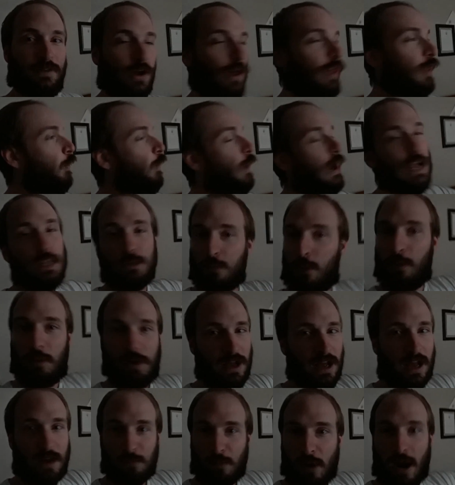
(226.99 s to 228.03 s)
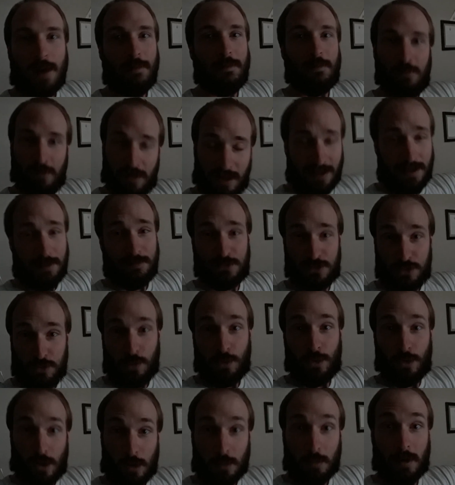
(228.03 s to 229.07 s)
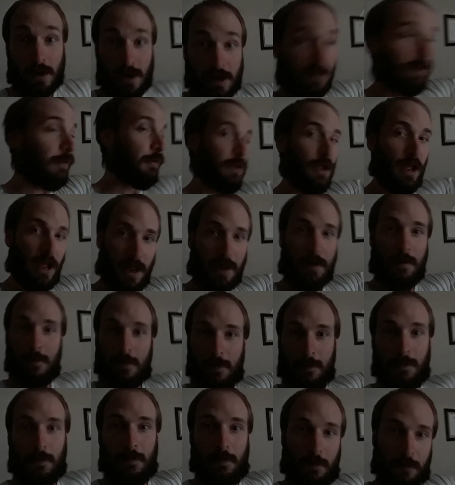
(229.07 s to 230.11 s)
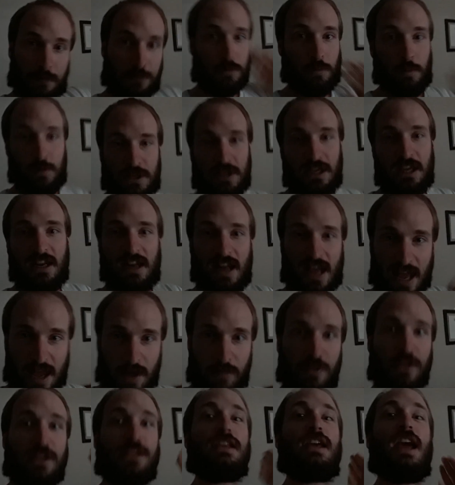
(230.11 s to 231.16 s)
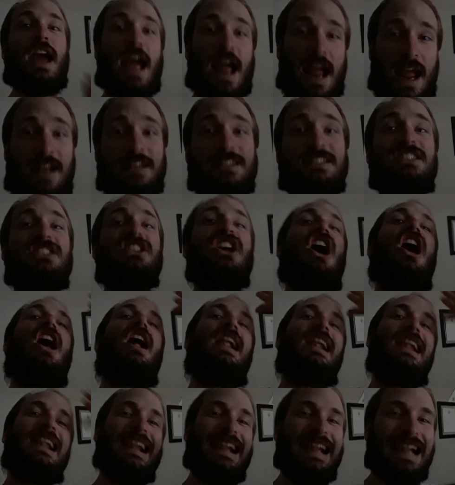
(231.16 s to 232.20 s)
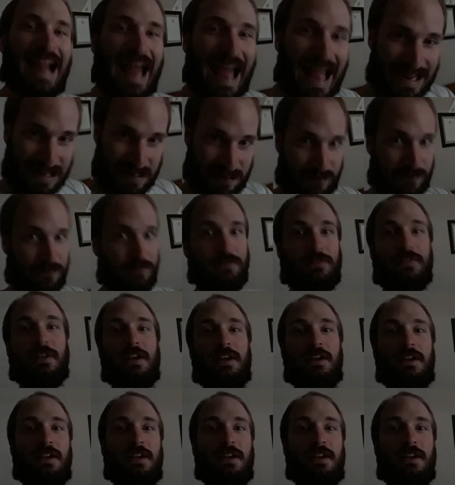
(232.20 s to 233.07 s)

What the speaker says: Otherwise, we would have had Robin Williams do it already. Okay, so we need to have the cast alive.